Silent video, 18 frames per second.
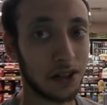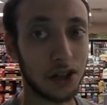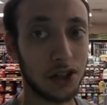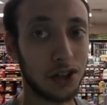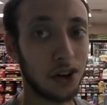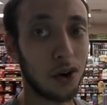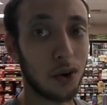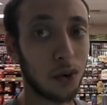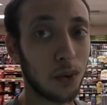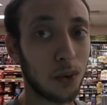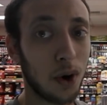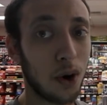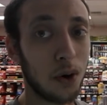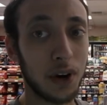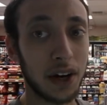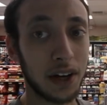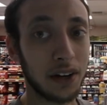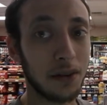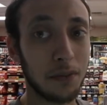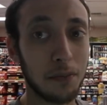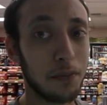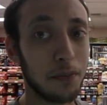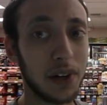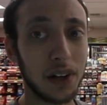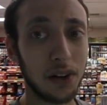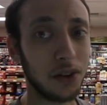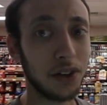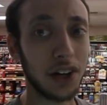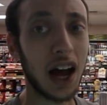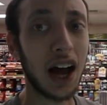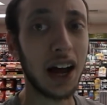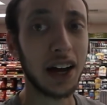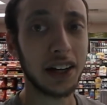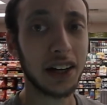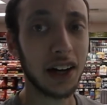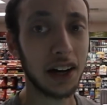Joe Rogan, Bill
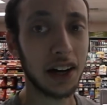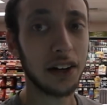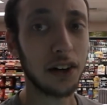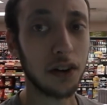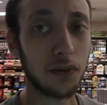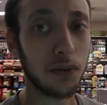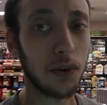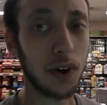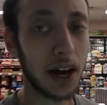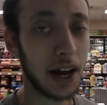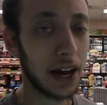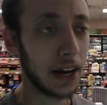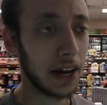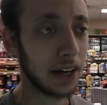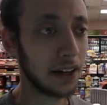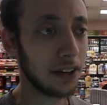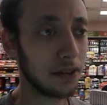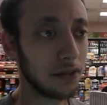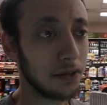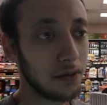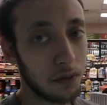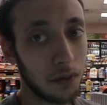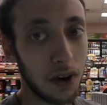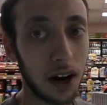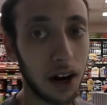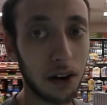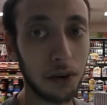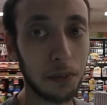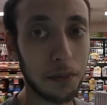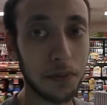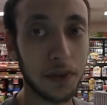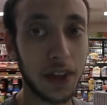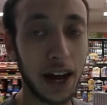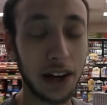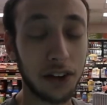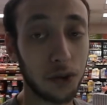Nye kind of way. And well,
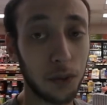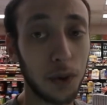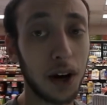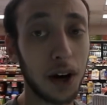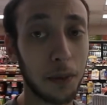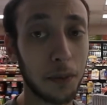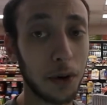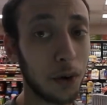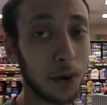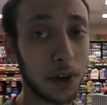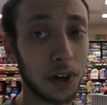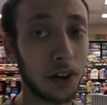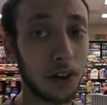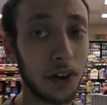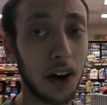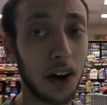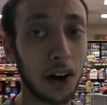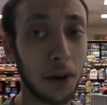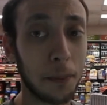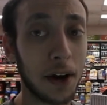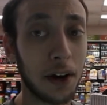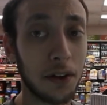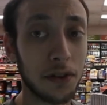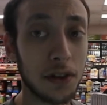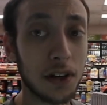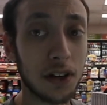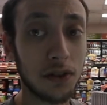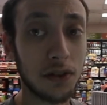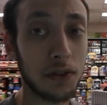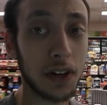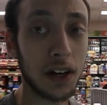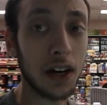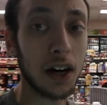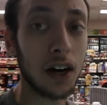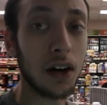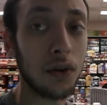that's what I'm going to talk about in this
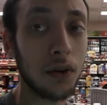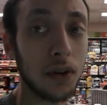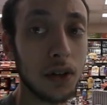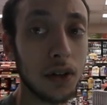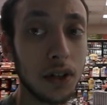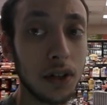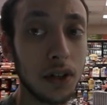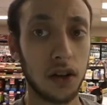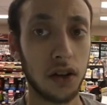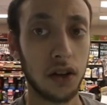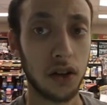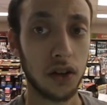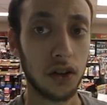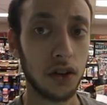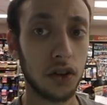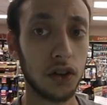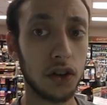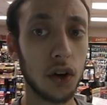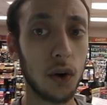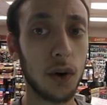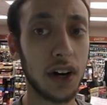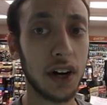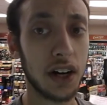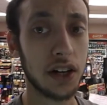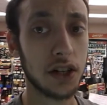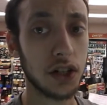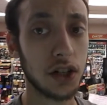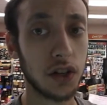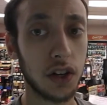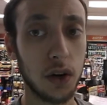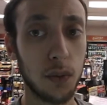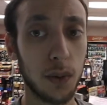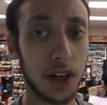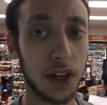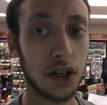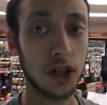video. So initially,
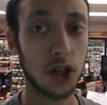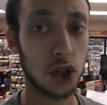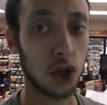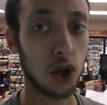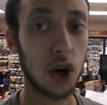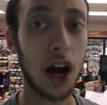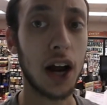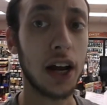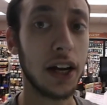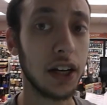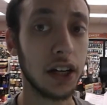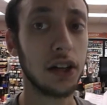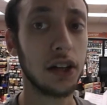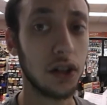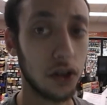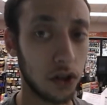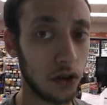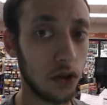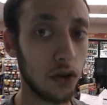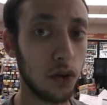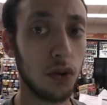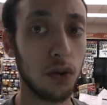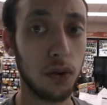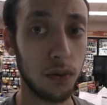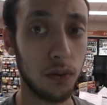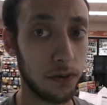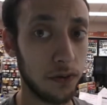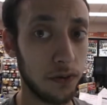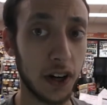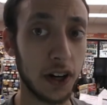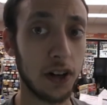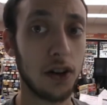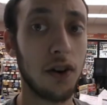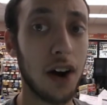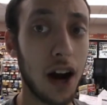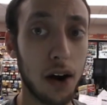when trying to
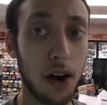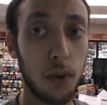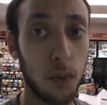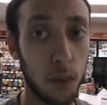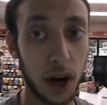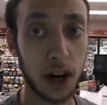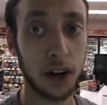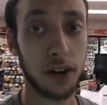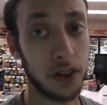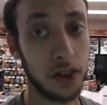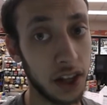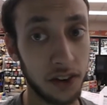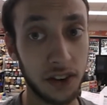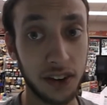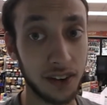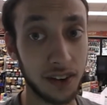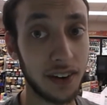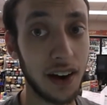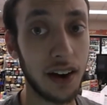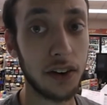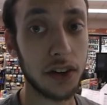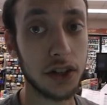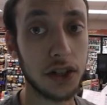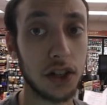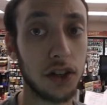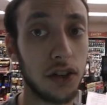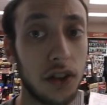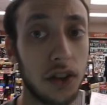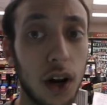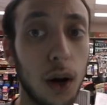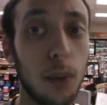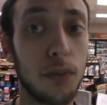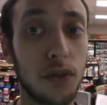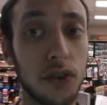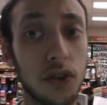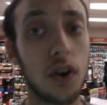figure out where this intelligence
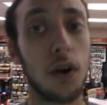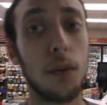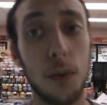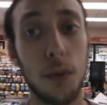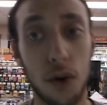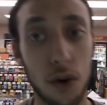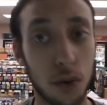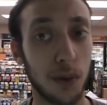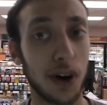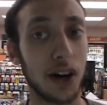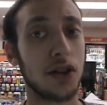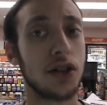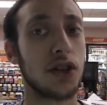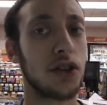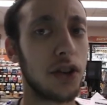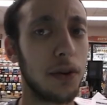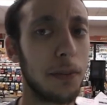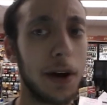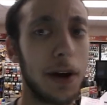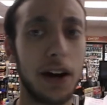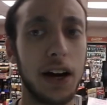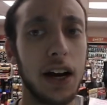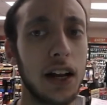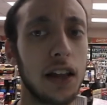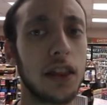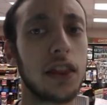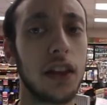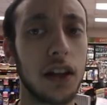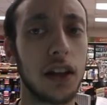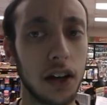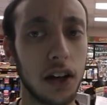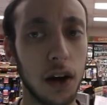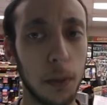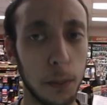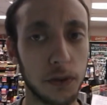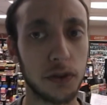comes from, or where just about anything
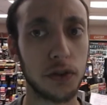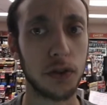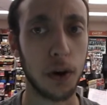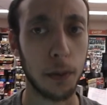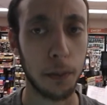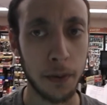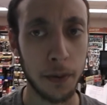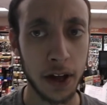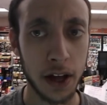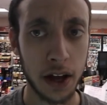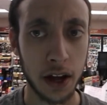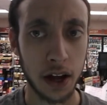comes from,